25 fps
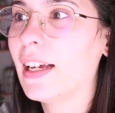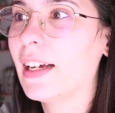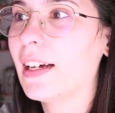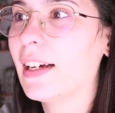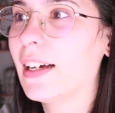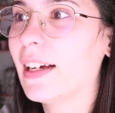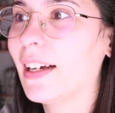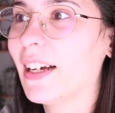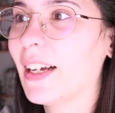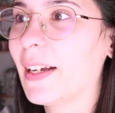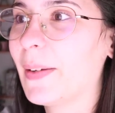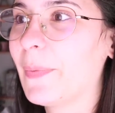
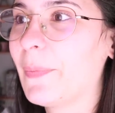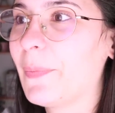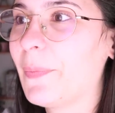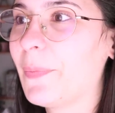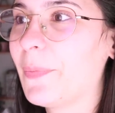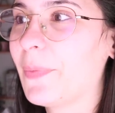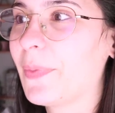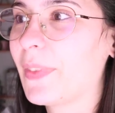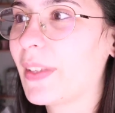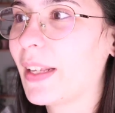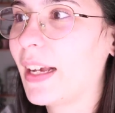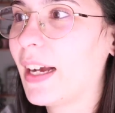
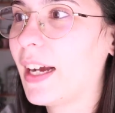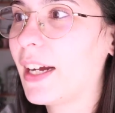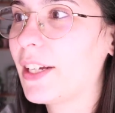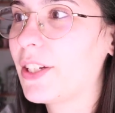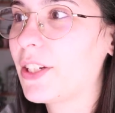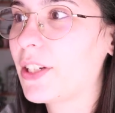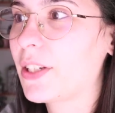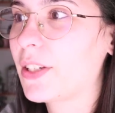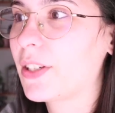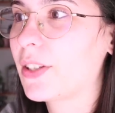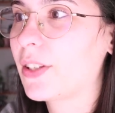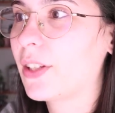I
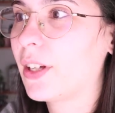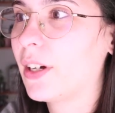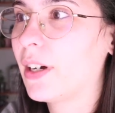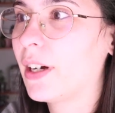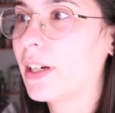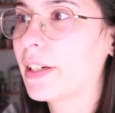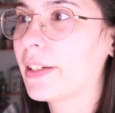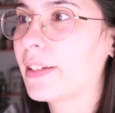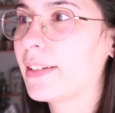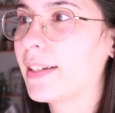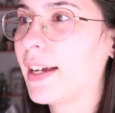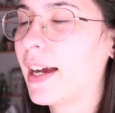just
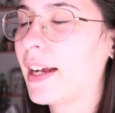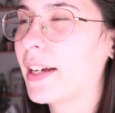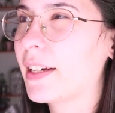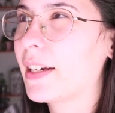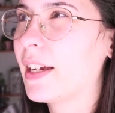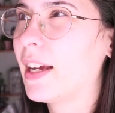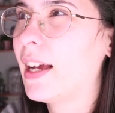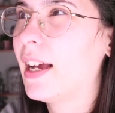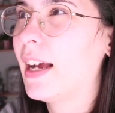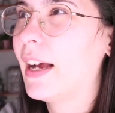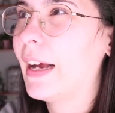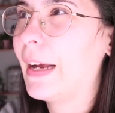thought that
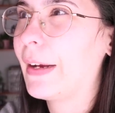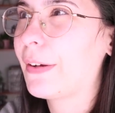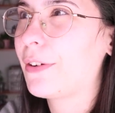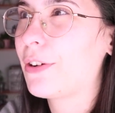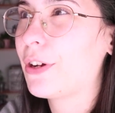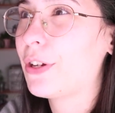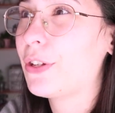I'm